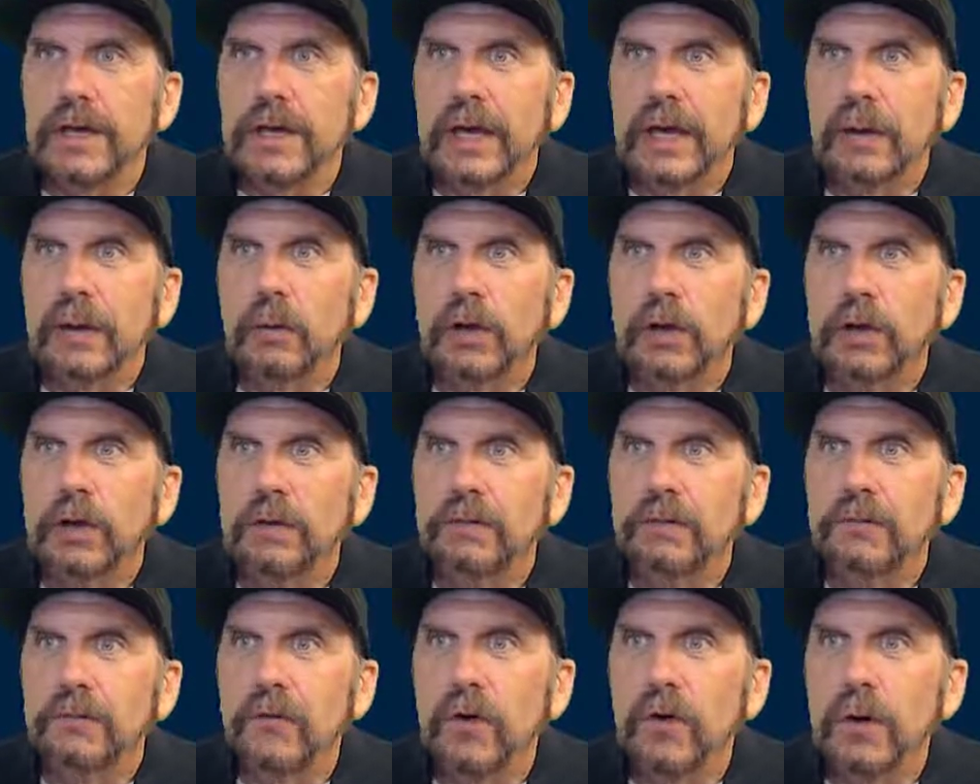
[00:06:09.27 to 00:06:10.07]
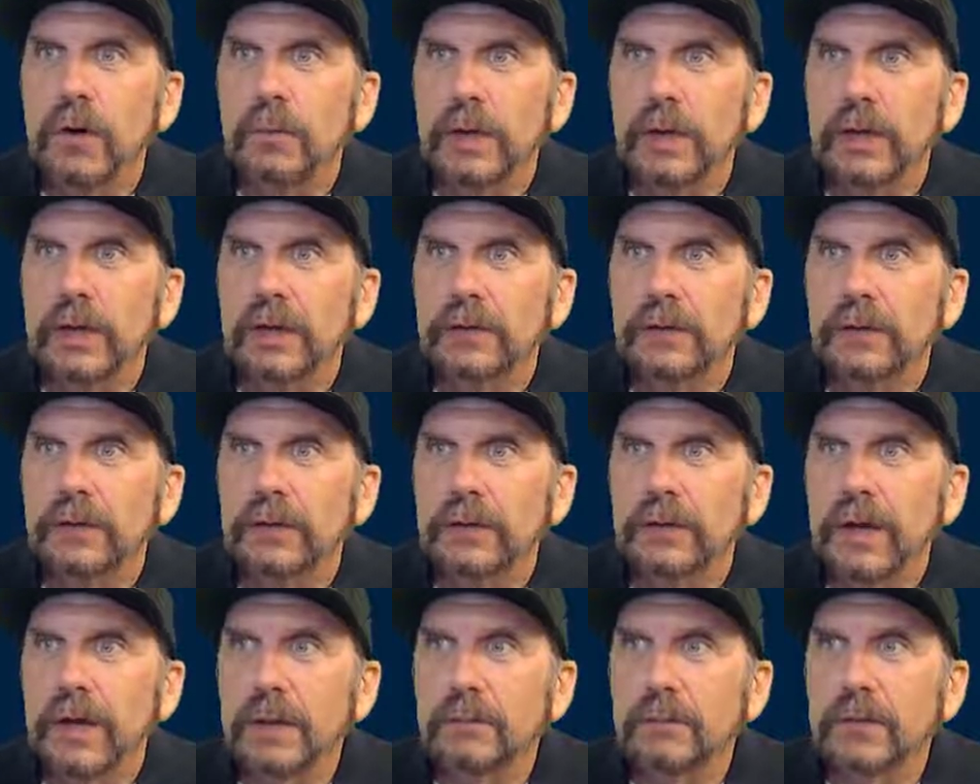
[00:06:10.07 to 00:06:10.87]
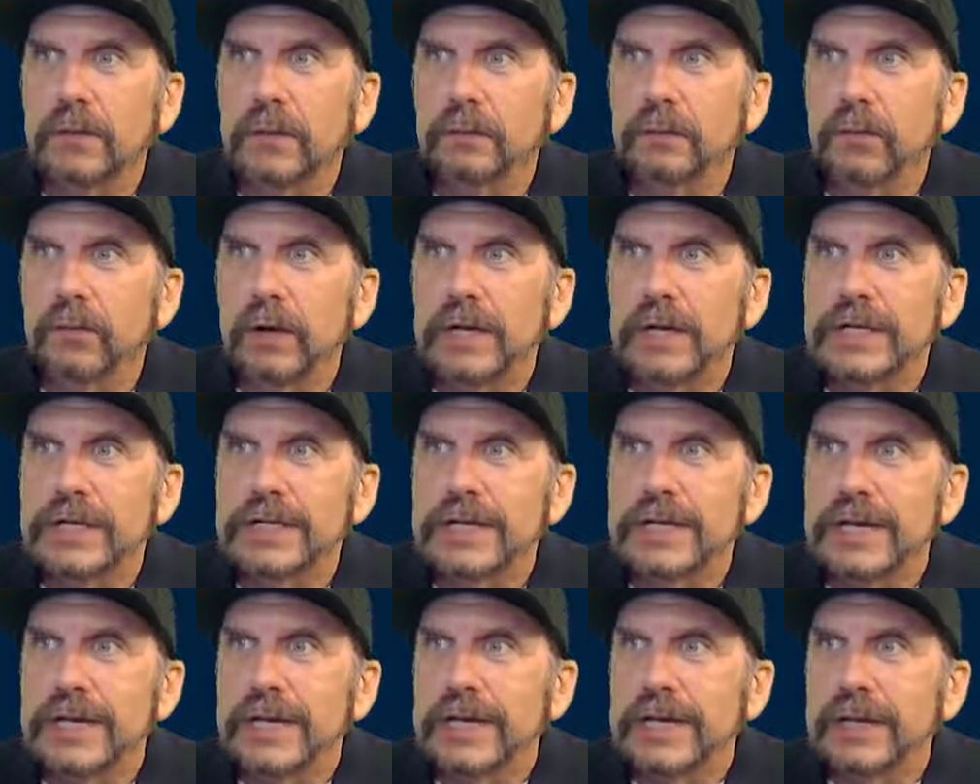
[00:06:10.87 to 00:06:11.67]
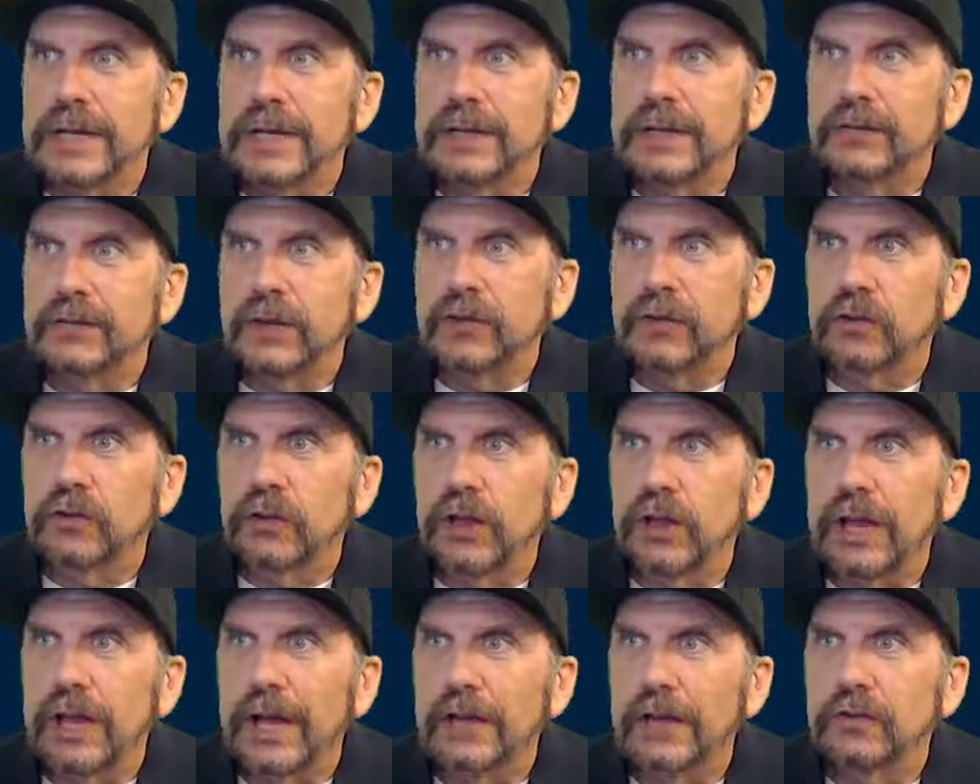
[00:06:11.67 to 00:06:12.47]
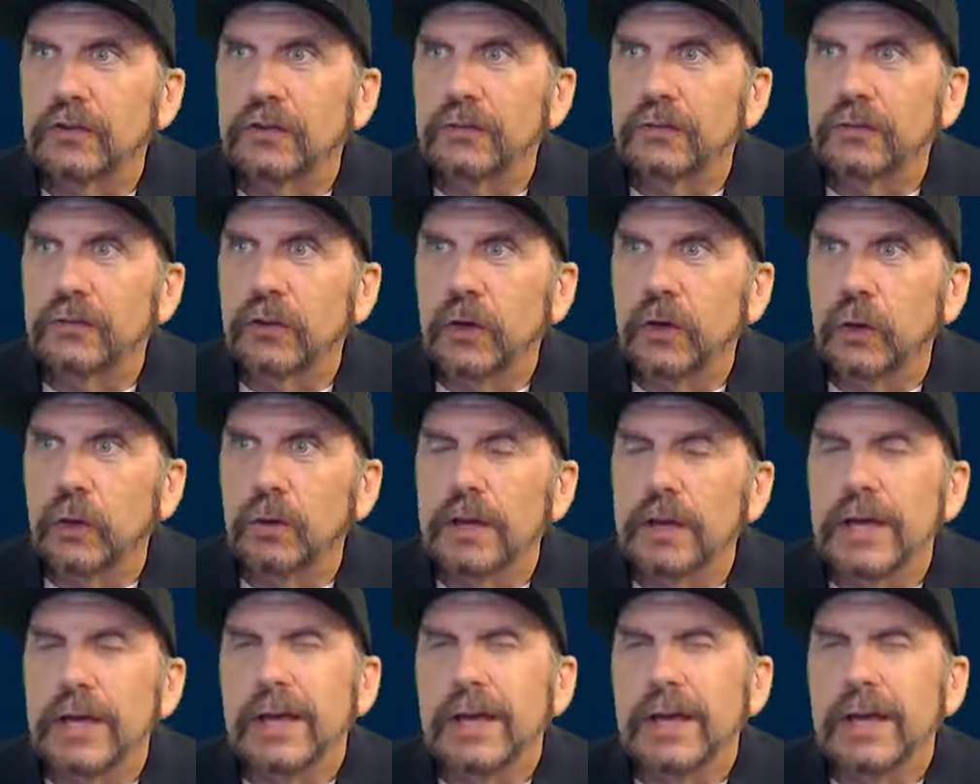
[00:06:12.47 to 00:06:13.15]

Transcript: And we're confirming the type of the price. It says class float.